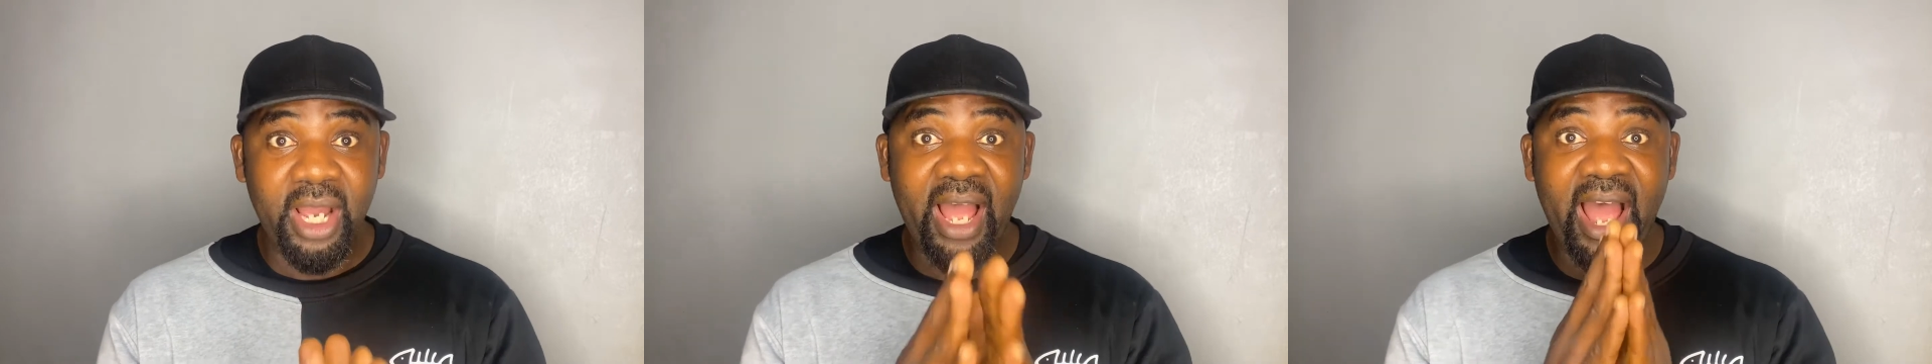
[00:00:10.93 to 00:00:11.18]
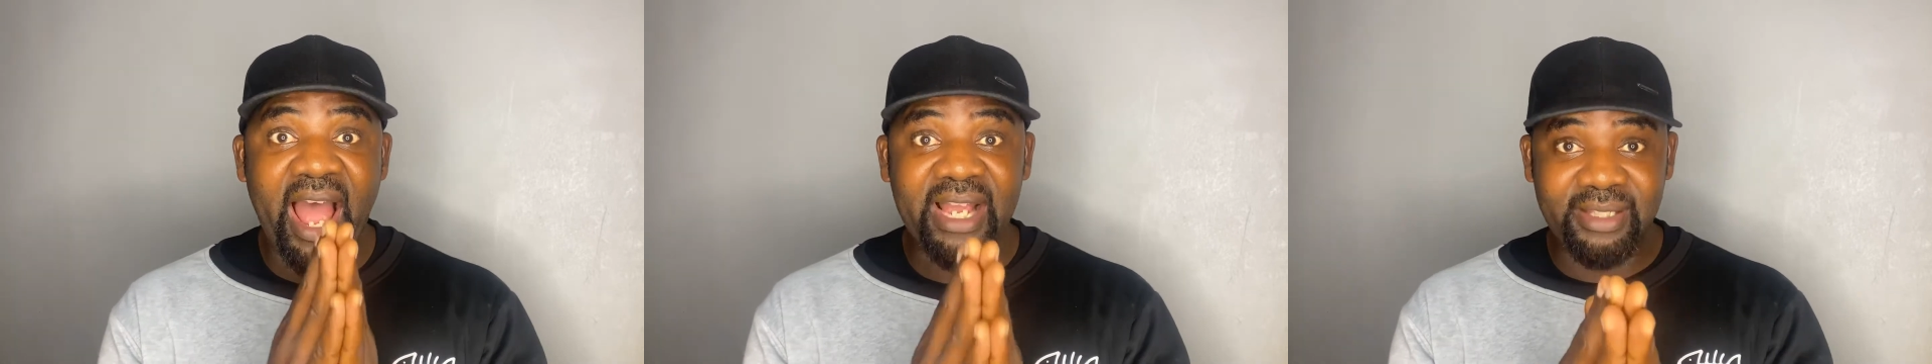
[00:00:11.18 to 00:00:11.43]

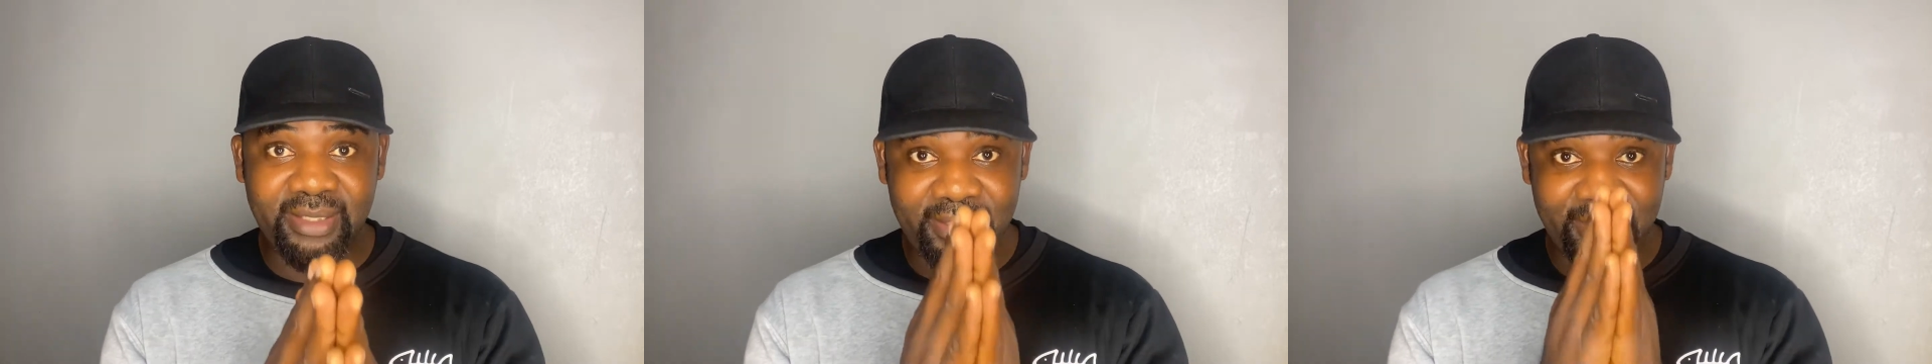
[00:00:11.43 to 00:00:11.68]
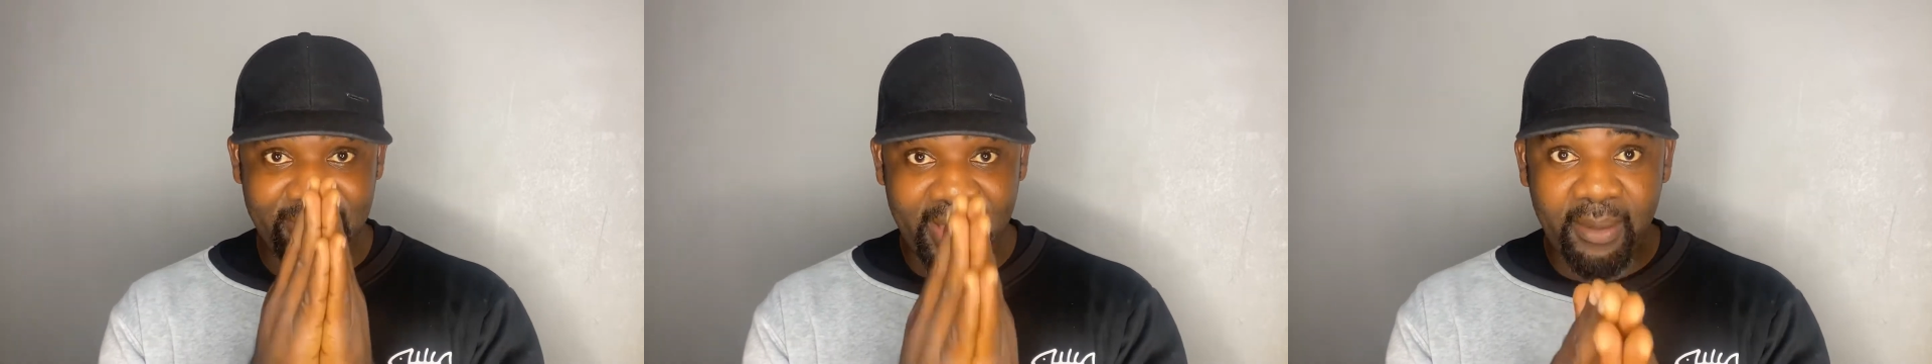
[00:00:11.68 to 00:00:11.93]
ask
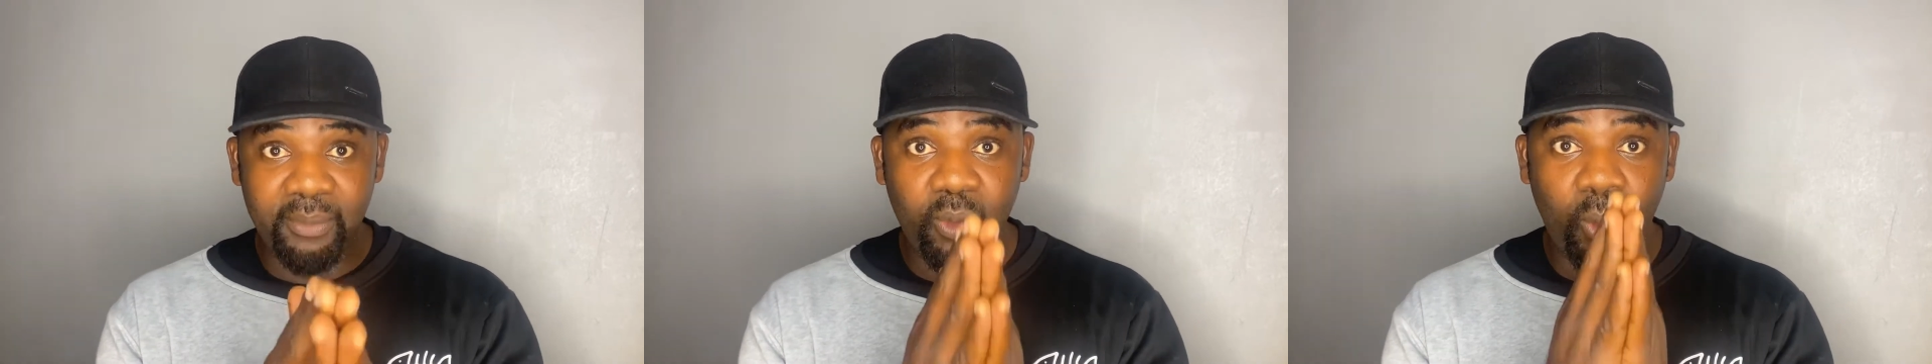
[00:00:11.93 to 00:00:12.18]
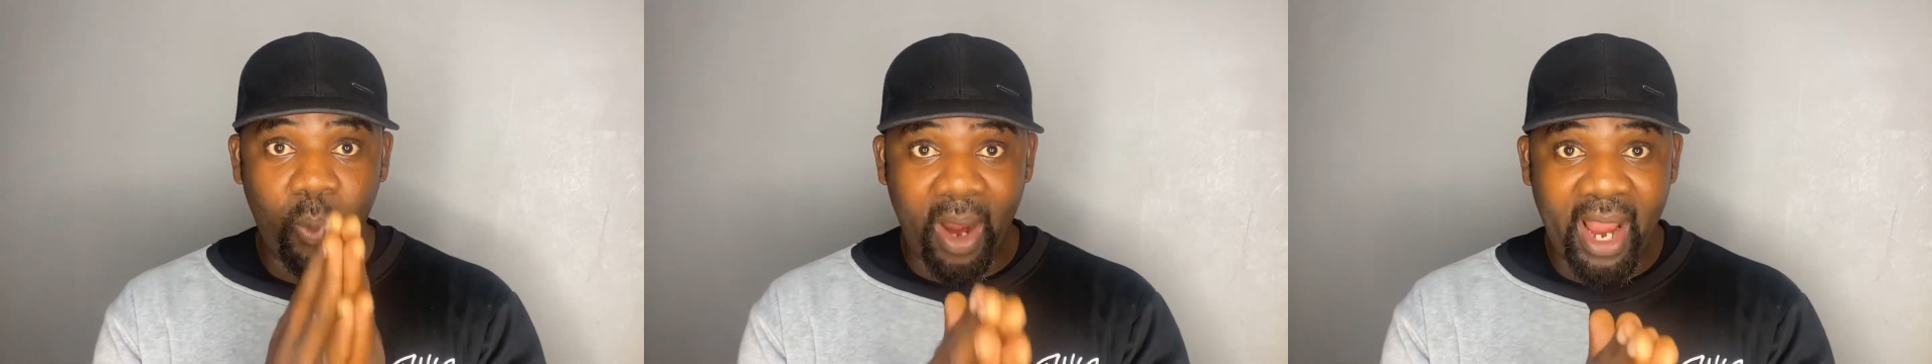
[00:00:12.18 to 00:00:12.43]
them
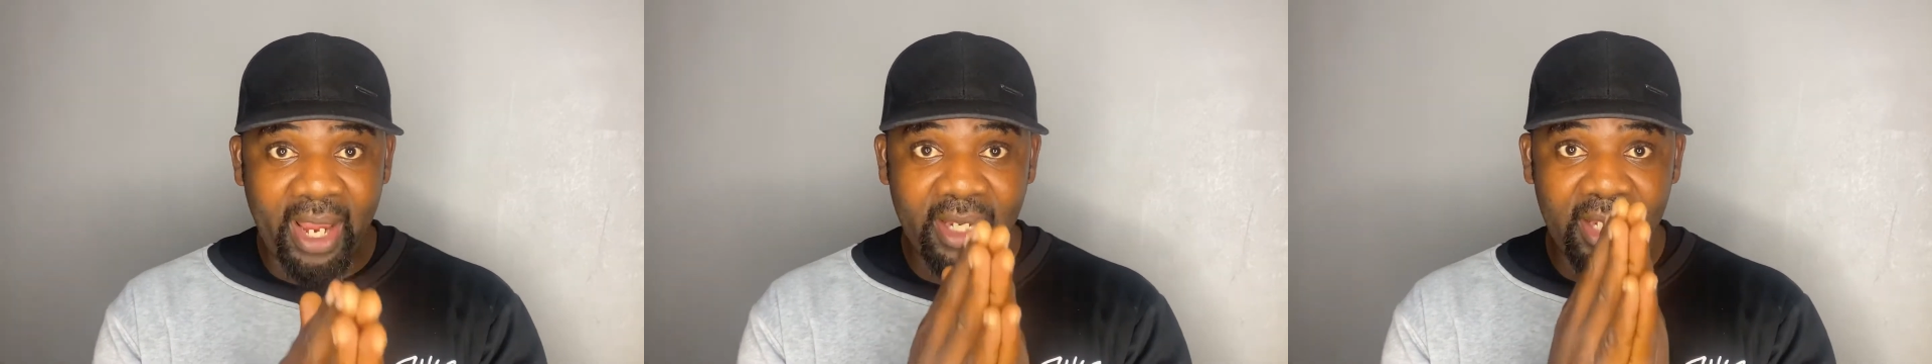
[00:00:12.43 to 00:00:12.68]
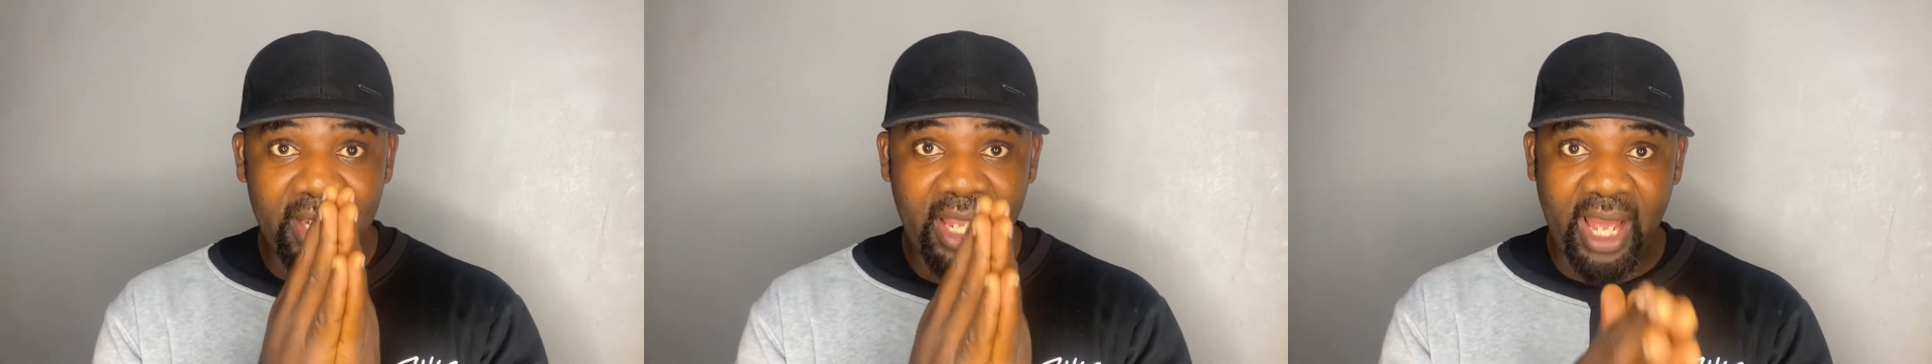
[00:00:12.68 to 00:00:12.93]
why
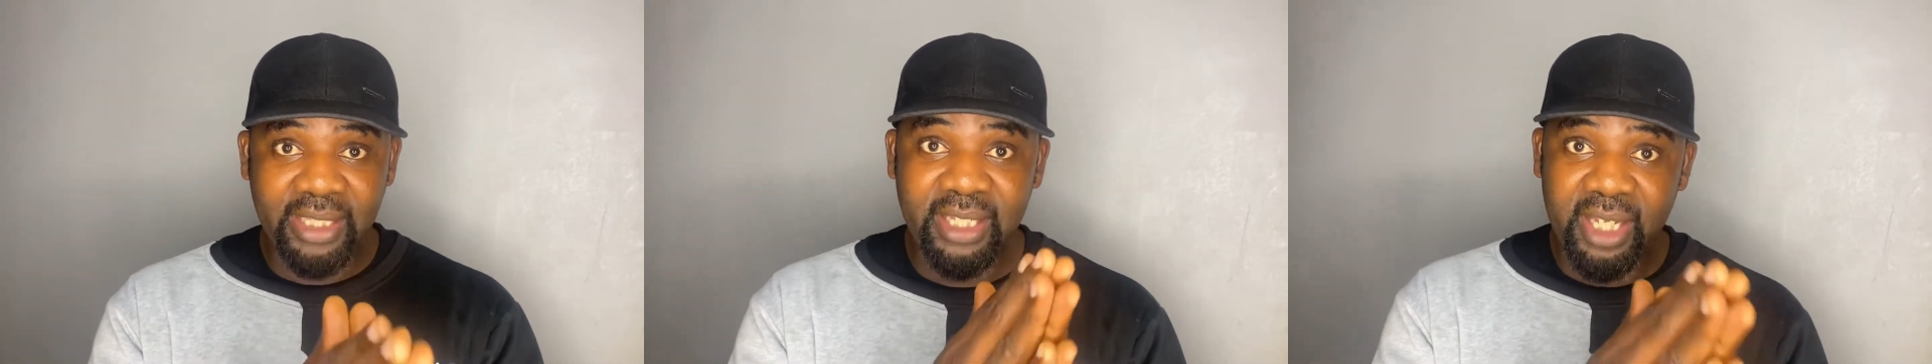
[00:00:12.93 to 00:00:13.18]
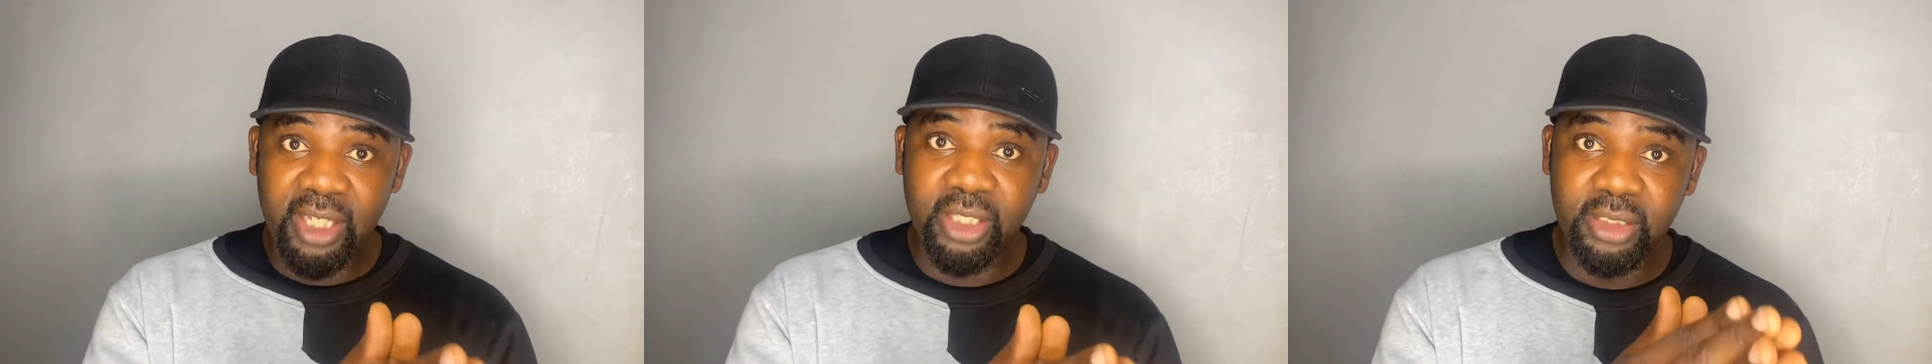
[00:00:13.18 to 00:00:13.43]
are
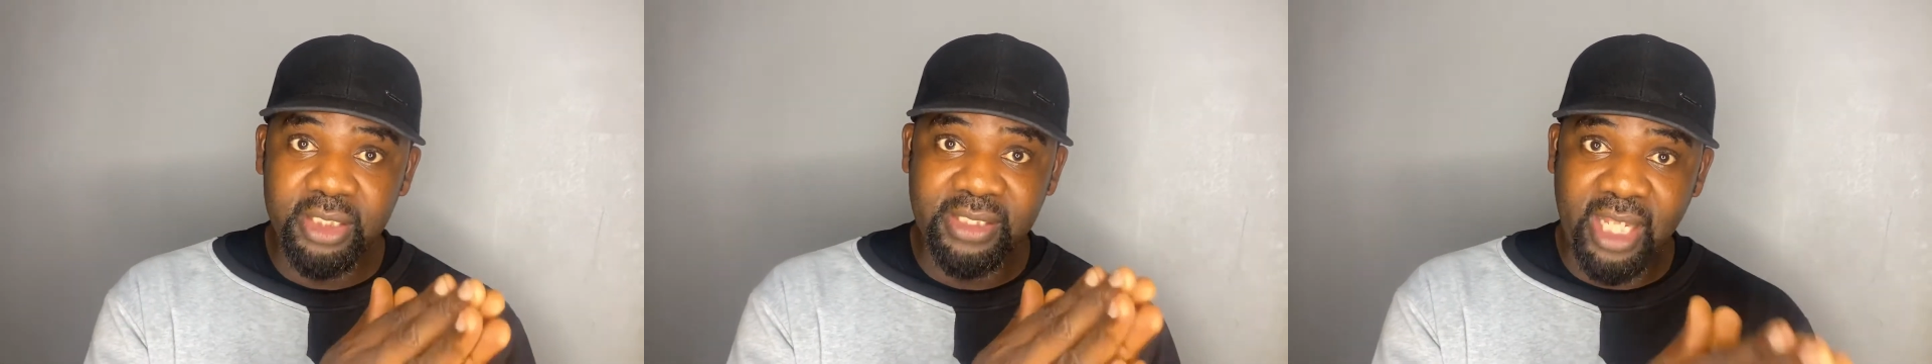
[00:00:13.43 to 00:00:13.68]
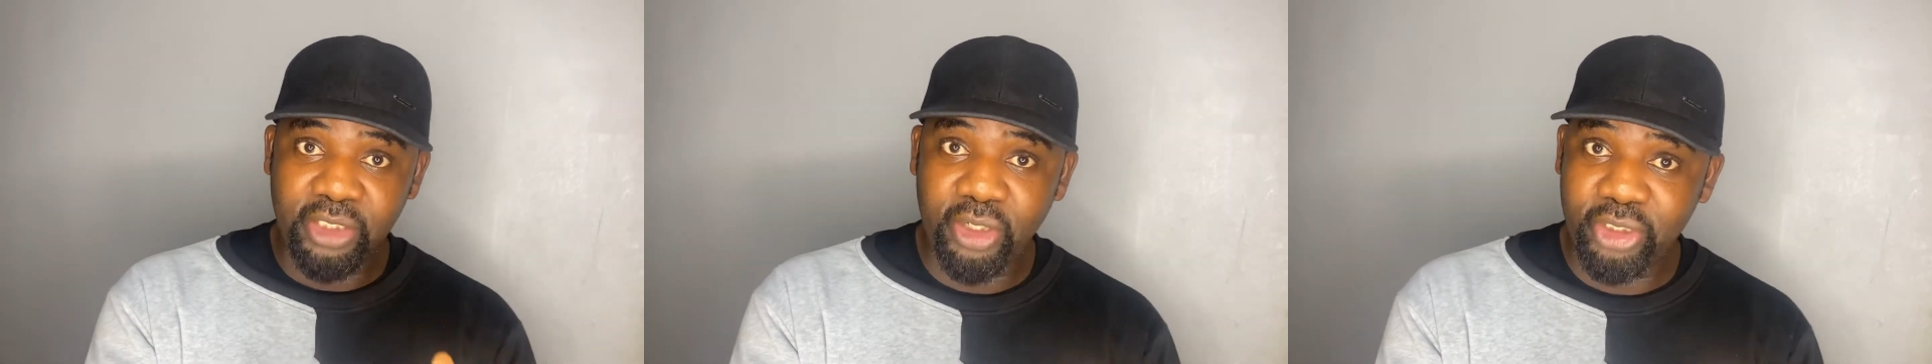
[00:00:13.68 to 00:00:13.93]
they
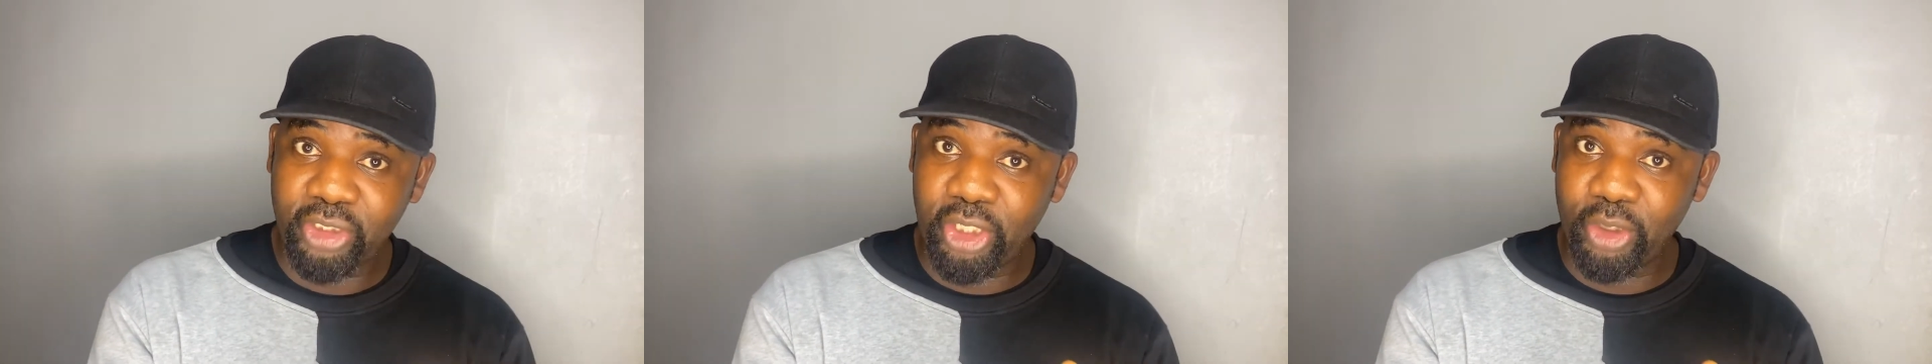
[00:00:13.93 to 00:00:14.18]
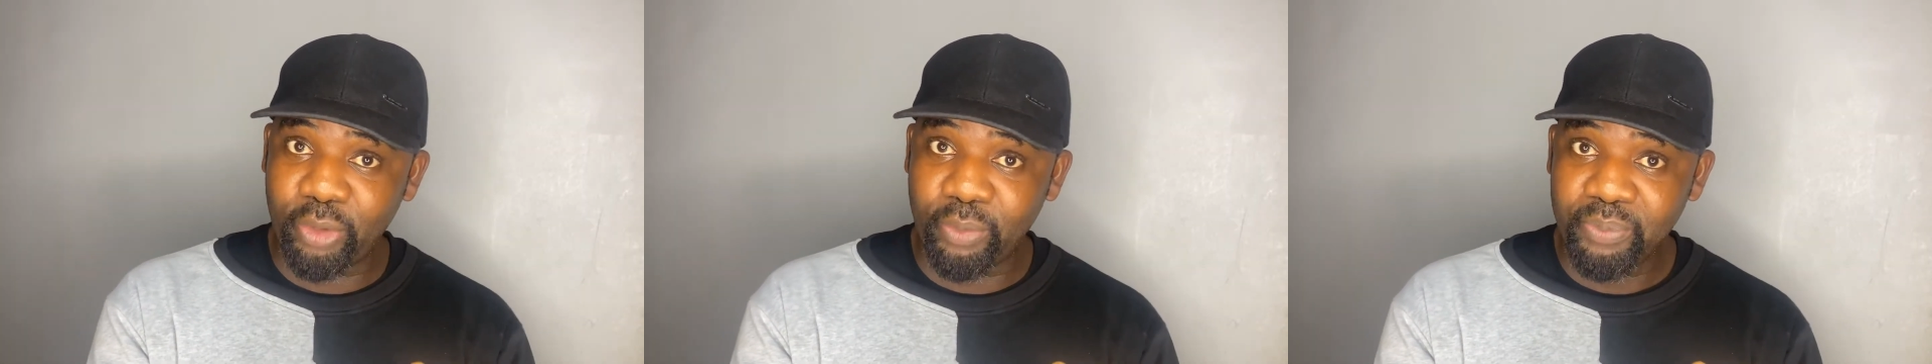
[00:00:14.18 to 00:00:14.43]
standing on the
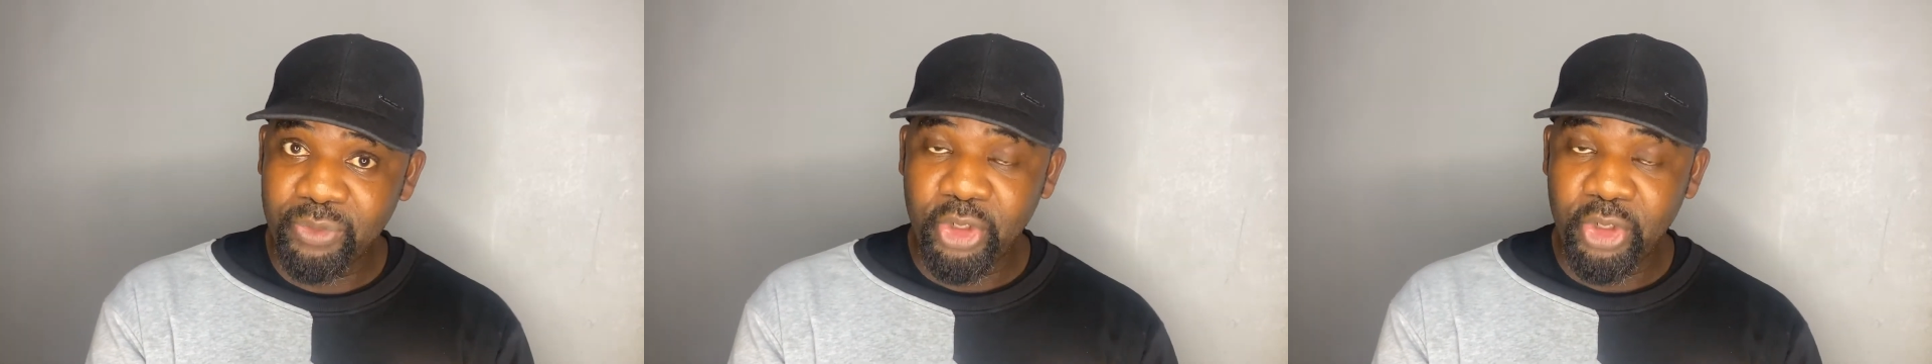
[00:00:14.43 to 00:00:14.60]
queue.